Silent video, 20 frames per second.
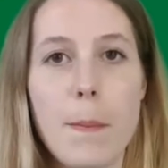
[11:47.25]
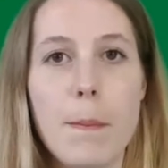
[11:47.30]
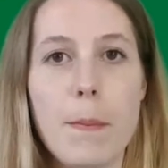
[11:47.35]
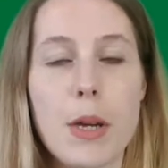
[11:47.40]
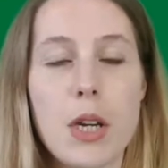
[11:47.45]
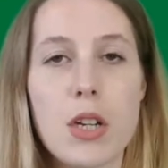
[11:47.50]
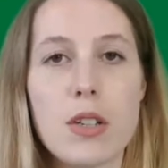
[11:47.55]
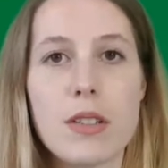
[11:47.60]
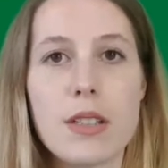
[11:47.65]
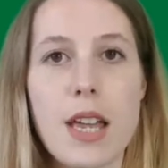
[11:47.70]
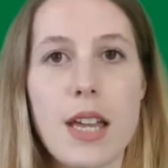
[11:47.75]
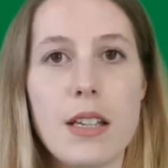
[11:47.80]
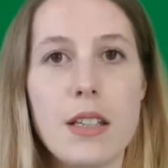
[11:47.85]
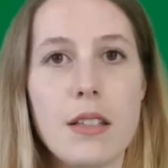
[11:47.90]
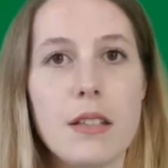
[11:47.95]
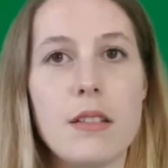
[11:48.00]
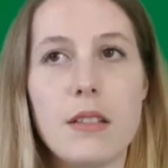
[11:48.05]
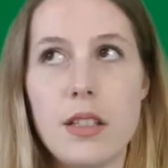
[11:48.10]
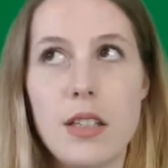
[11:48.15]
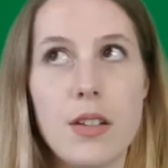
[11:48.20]
because
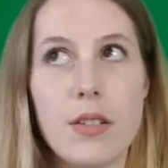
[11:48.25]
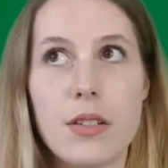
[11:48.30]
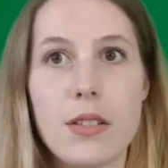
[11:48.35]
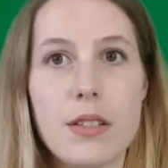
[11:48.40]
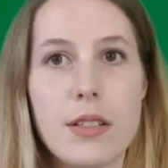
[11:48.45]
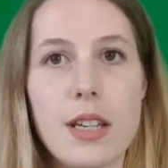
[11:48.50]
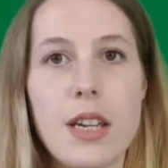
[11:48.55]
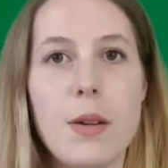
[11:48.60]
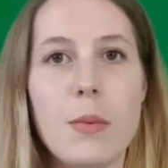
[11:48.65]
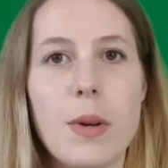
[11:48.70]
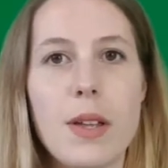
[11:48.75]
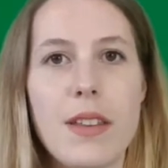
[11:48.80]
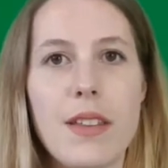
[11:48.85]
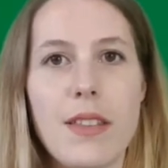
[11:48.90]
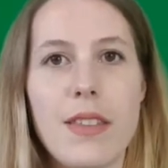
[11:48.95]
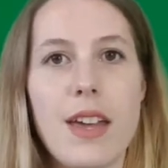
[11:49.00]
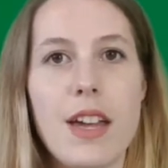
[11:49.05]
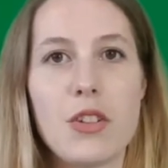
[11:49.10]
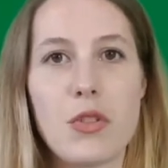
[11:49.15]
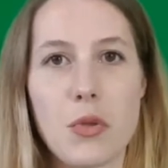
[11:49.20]
then you can see whether
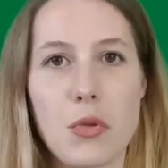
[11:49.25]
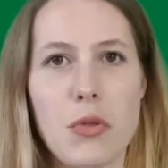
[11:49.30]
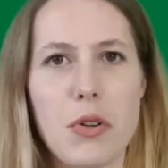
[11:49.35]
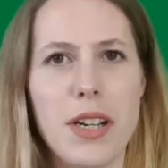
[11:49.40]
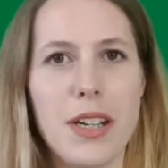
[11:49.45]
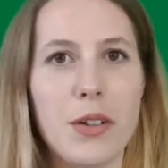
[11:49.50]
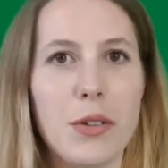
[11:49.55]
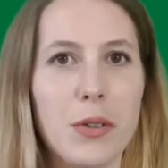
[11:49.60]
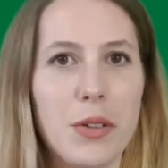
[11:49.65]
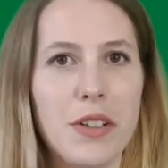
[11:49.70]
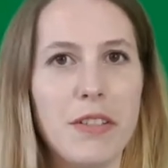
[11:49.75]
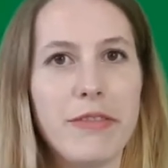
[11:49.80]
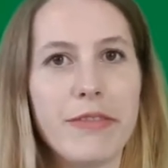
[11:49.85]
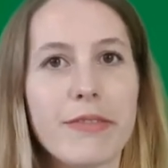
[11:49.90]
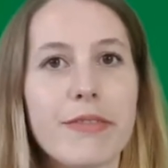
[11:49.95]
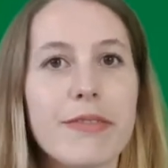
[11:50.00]
they're drawing or if